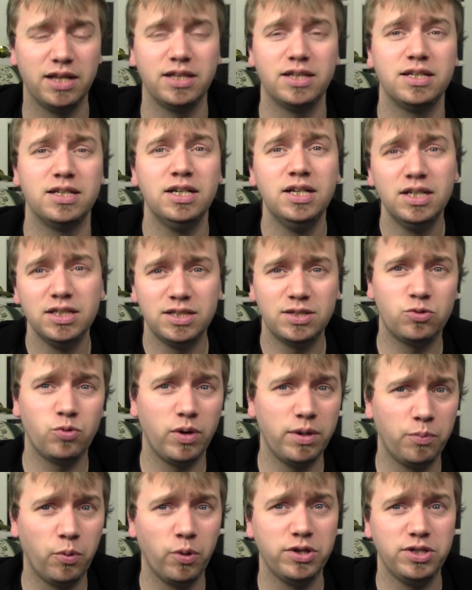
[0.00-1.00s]
Like it's a
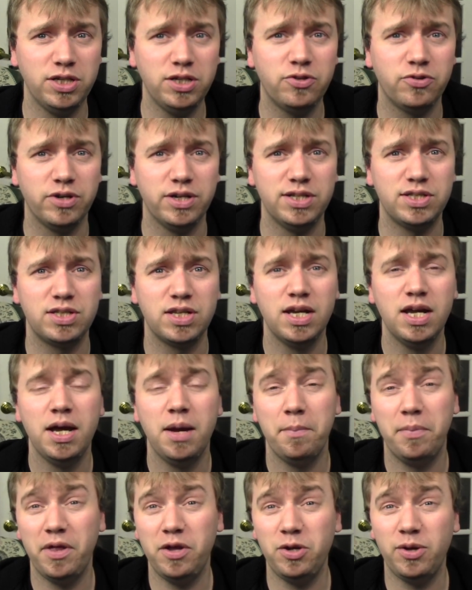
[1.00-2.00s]
20-point decrease,
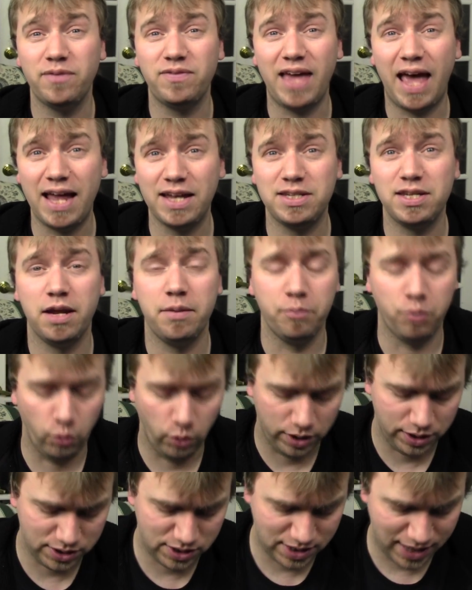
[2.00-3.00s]
but then you have to add 10
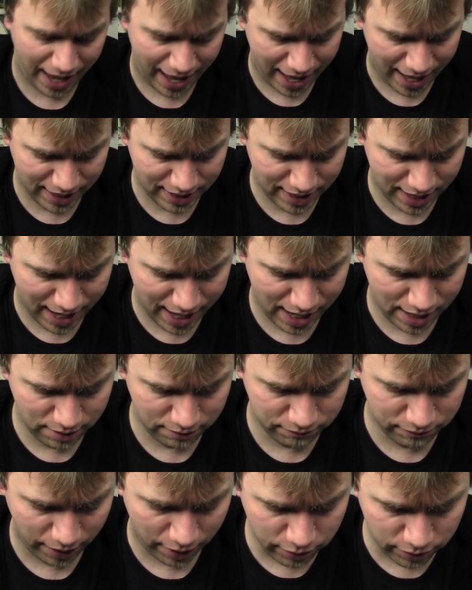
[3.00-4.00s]
points to add a
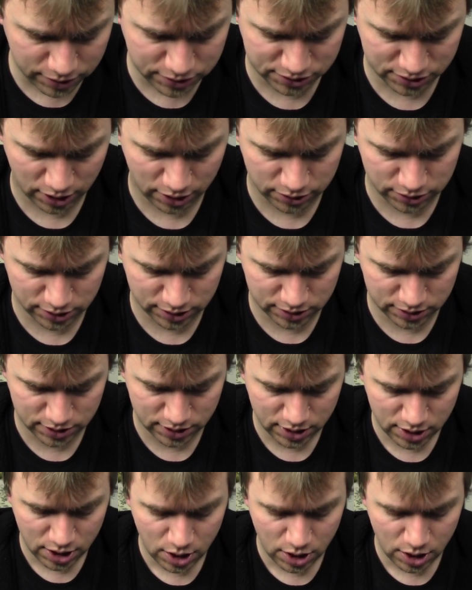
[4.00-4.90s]
Veteran Sergeant,